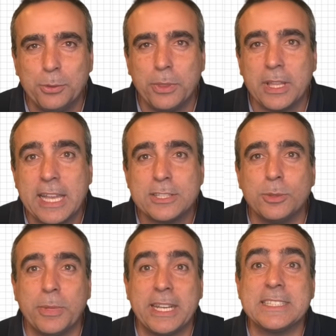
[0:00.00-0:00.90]
with
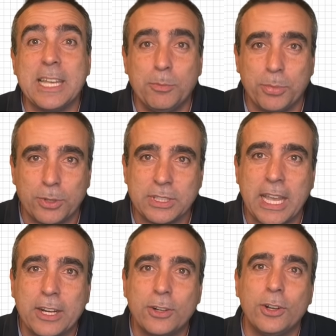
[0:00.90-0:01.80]
customer examples
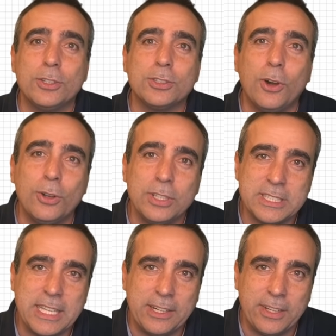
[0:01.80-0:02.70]
across all these
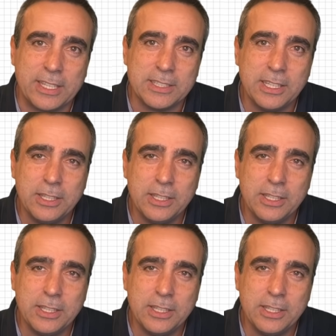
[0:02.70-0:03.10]
areas.